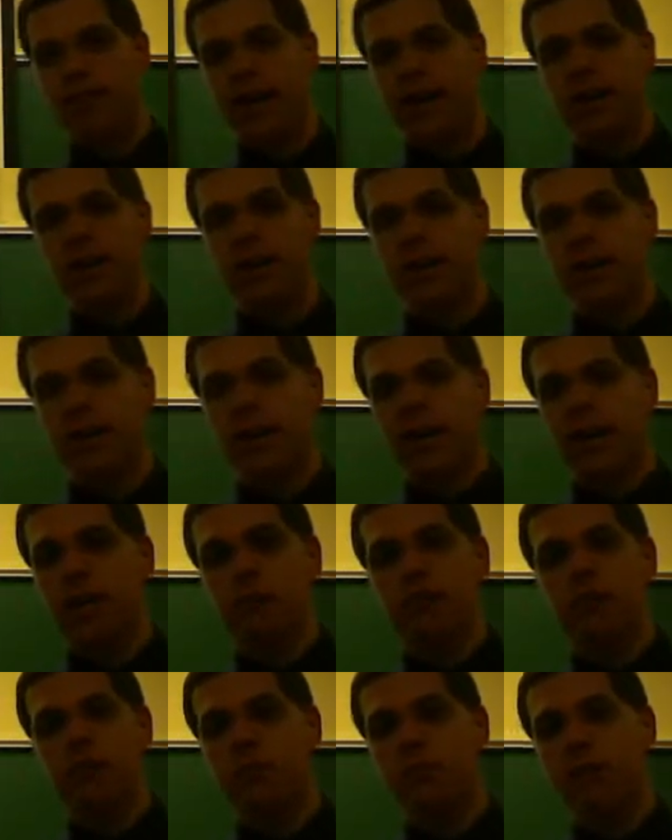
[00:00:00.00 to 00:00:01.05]
environment
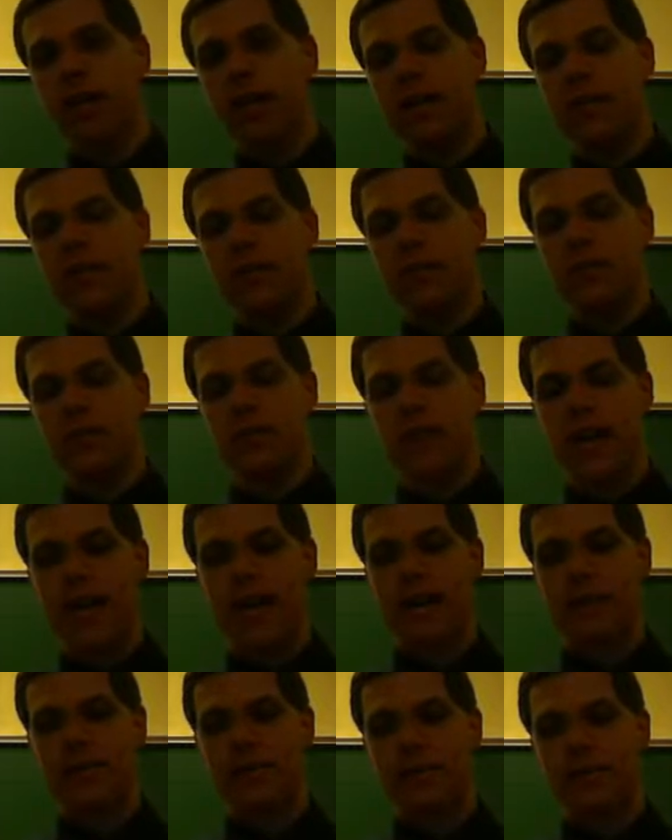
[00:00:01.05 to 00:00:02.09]
to make those
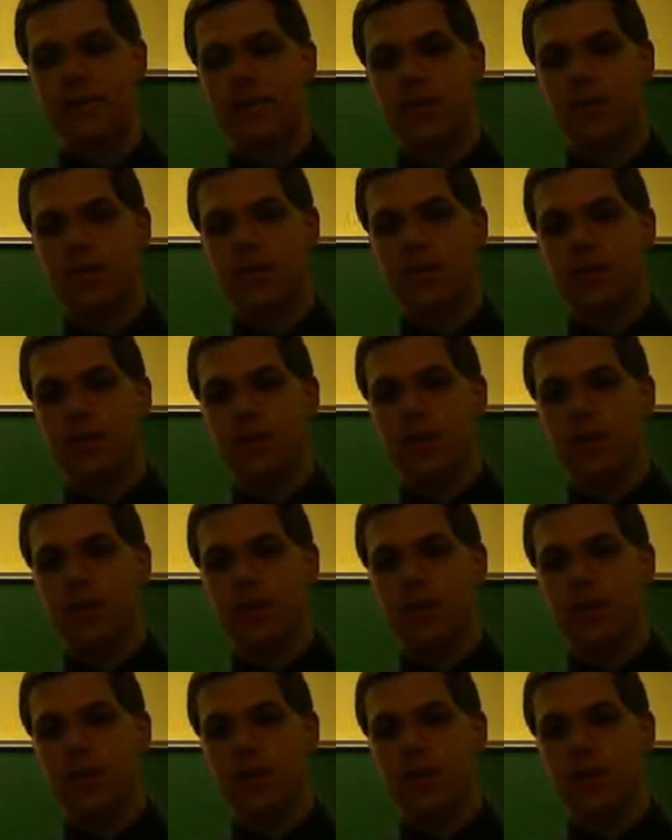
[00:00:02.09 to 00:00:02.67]
tasks